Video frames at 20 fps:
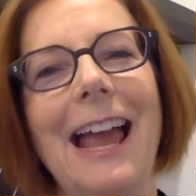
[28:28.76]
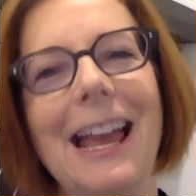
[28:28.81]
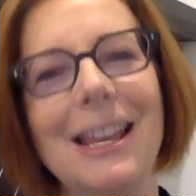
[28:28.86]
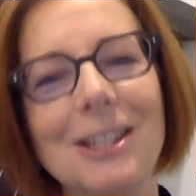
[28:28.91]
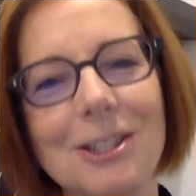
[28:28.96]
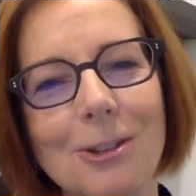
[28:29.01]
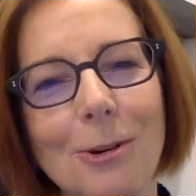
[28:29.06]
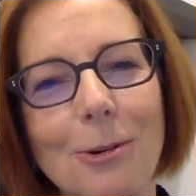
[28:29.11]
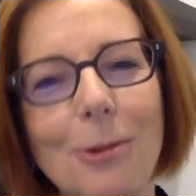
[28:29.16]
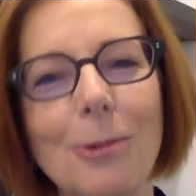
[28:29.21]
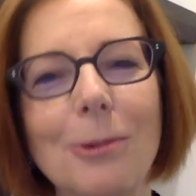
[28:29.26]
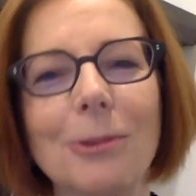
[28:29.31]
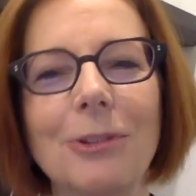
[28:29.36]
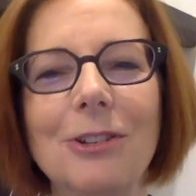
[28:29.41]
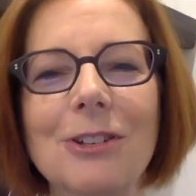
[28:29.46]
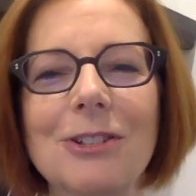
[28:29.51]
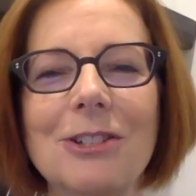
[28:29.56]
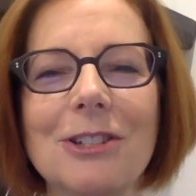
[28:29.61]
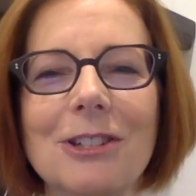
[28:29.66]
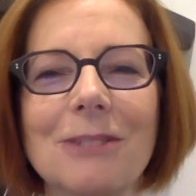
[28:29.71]
As
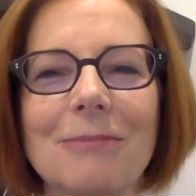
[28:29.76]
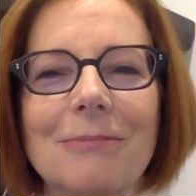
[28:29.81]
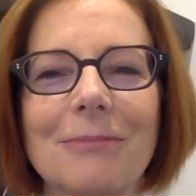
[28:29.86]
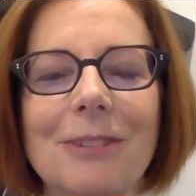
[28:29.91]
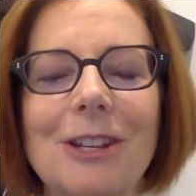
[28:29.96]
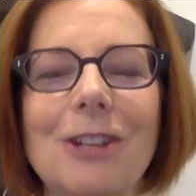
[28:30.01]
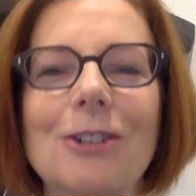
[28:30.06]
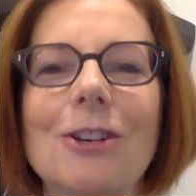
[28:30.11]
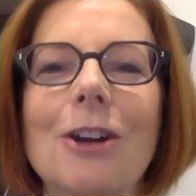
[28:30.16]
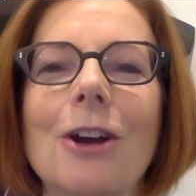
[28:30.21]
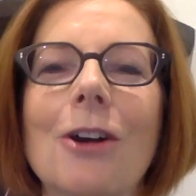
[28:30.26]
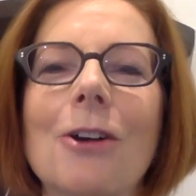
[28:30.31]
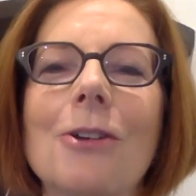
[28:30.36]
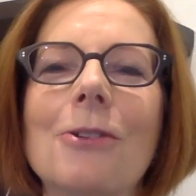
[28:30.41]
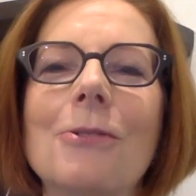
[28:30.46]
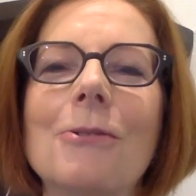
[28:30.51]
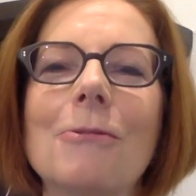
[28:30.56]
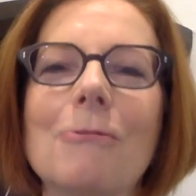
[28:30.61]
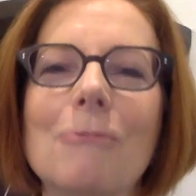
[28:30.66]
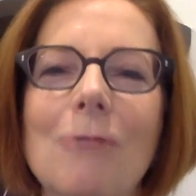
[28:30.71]
authors, you
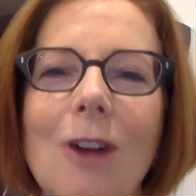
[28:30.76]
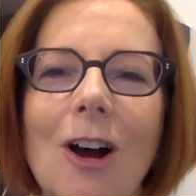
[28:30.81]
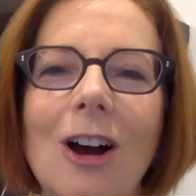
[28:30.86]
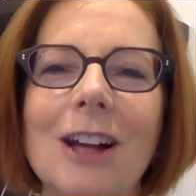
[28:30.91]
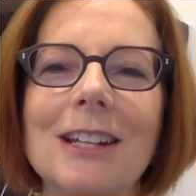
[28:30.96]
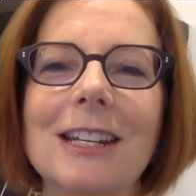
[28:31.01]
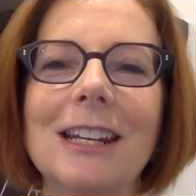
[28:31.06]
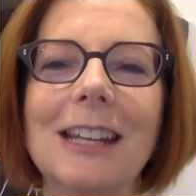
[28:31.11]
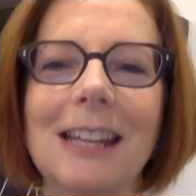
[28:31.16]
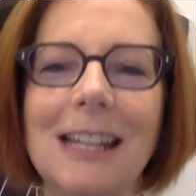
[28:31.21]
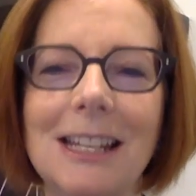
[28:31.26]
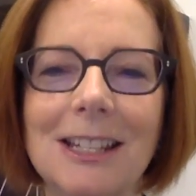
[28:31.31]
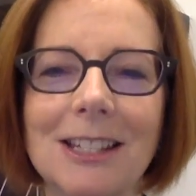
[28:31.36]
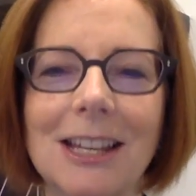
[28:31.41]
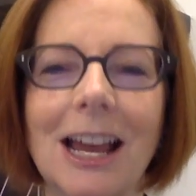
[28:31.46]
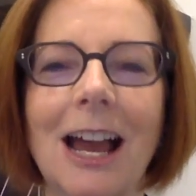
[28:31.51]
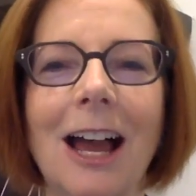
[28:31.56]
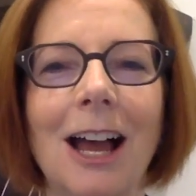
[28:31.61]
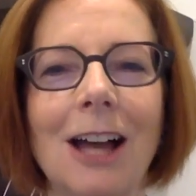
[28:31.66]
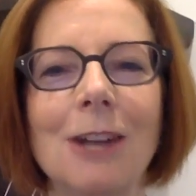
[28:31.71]
know writing is
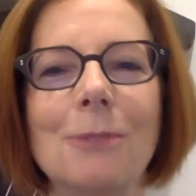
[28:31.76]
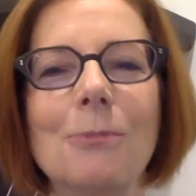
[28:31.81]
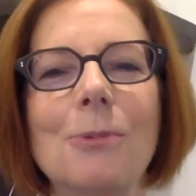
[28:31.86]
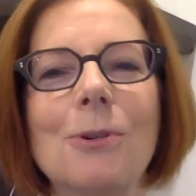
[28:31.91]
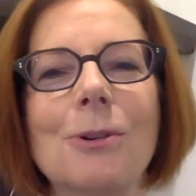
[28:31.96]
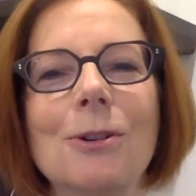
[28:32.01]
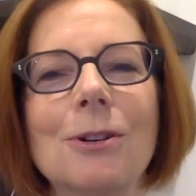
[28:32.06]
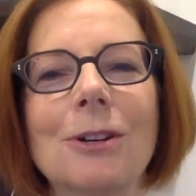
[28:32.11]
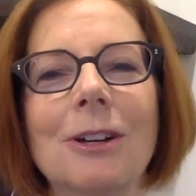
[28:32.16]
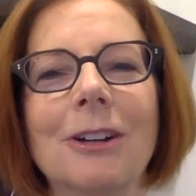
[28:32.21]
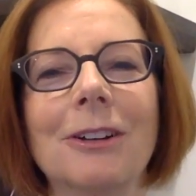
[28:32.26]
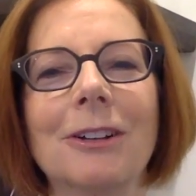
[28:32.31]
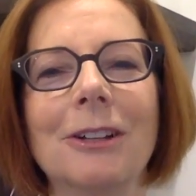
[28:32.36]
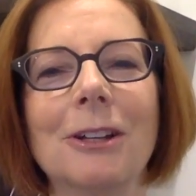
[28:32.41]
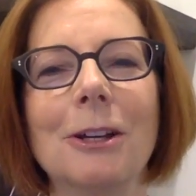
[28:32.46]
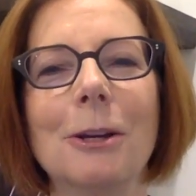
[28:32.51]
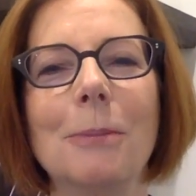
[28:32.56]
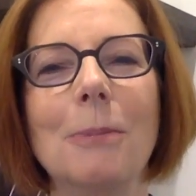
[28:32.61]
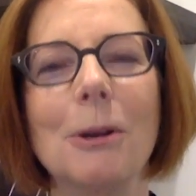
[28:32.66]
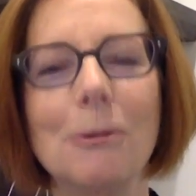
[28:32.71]
hard work,
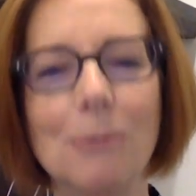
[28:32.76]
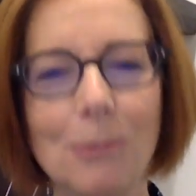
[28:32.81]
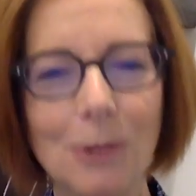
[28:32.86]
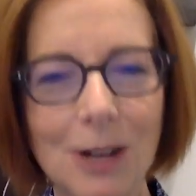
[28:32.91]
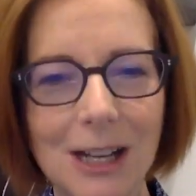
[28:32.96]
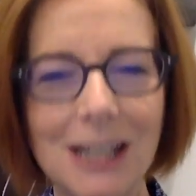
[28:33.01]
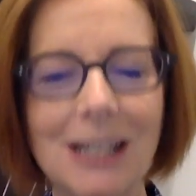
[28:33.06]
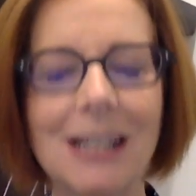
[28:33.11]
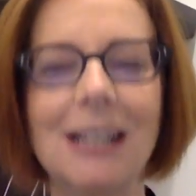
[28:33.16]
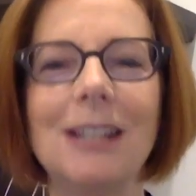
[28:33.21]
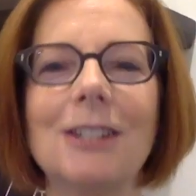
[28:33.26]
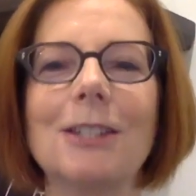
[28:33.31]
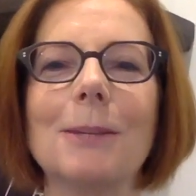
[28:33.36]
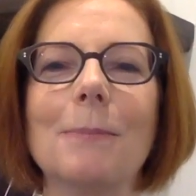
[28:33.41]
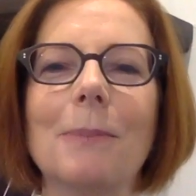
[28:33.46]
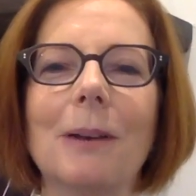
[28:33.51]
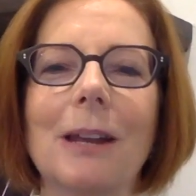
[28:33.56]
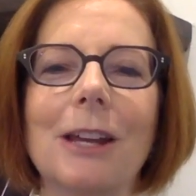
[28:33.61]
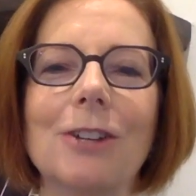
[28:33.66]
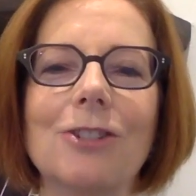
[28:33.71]
but reading is a
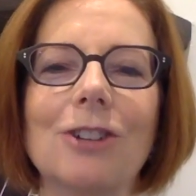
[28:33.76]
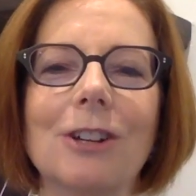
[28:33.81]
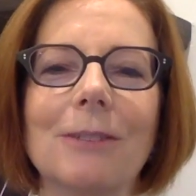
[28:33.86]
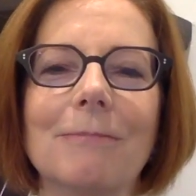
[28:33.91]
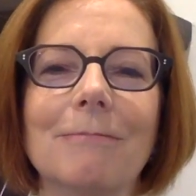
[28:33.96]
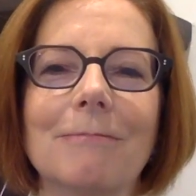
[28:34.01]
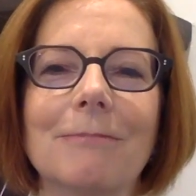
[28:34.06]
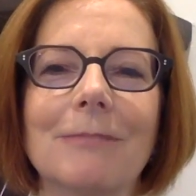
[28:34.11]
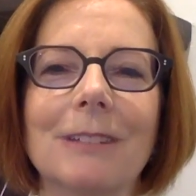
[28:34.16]
pleasure.